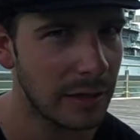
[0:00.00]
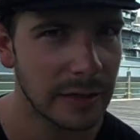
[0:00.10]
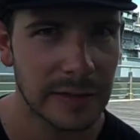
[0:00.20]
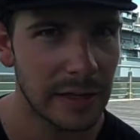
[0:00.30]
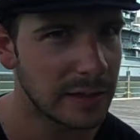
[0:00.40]

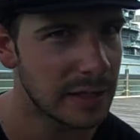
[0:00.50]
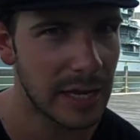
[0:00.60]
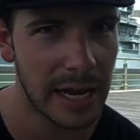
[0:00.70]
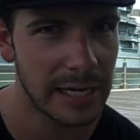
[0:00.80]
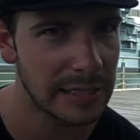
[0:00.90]
sell into the
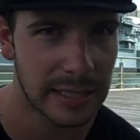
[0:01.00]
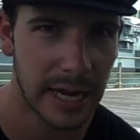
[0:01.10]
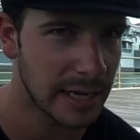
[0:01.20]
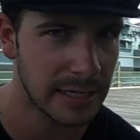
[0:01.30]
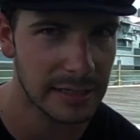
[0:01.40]
80s and
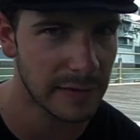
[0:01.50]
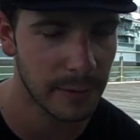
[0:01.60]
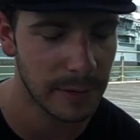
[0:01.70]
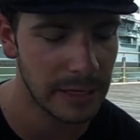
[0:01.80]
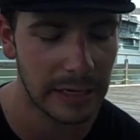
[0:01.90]
90s every
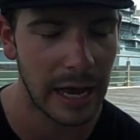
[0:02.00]
week?